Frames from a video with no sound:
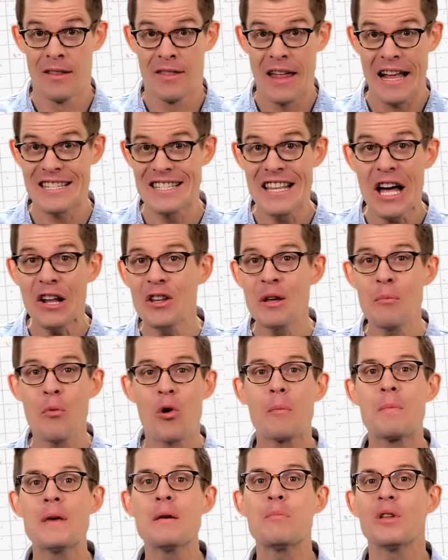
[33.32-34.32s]
That's not only
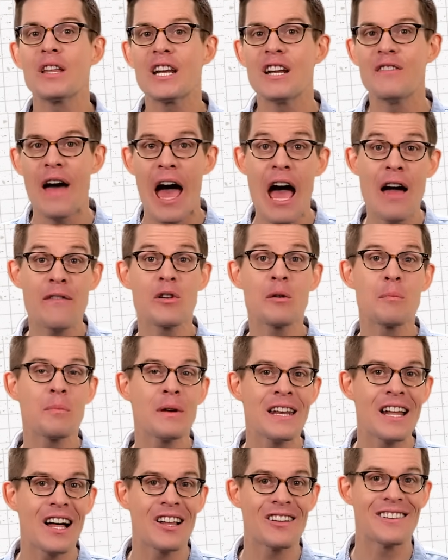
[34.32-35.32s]
more people than have ever
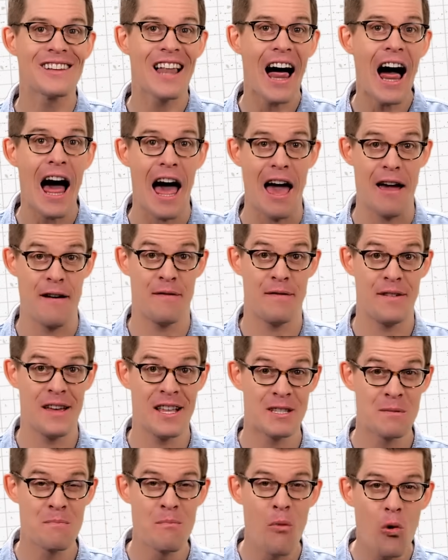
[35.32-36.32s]
been alive,
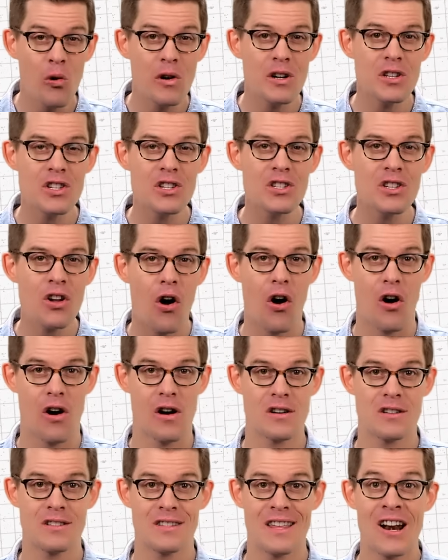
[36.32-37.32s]
it's more
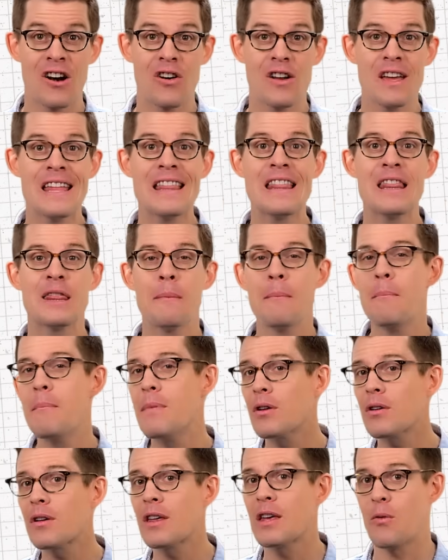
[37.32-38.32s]
stars than are in the
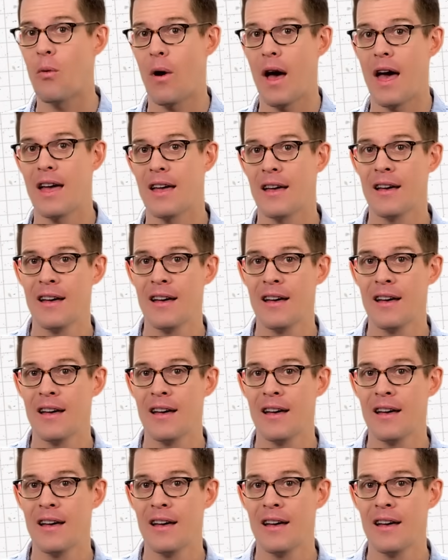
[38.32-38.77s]
Milky Way.